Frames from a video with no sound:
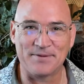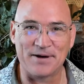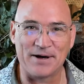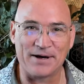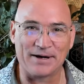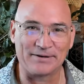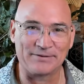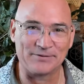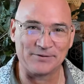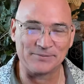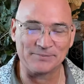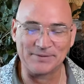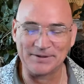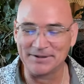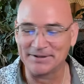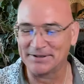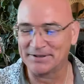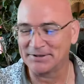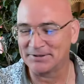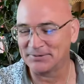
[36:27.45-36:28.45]
back from
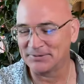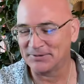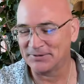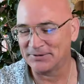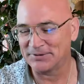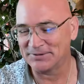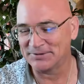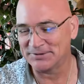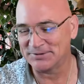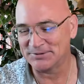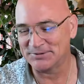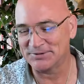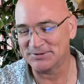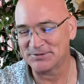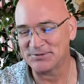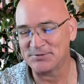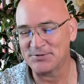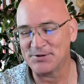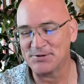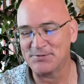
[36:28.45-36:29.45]
being on the road doing
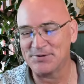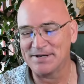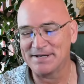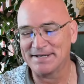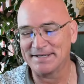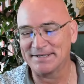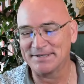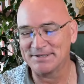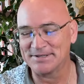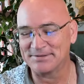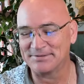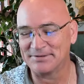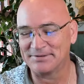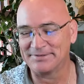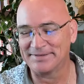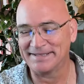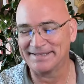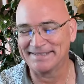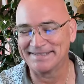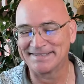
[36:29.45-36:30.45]
three weekends of
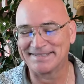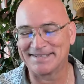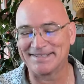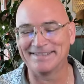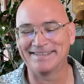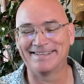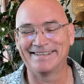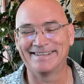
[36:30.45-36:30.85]
events.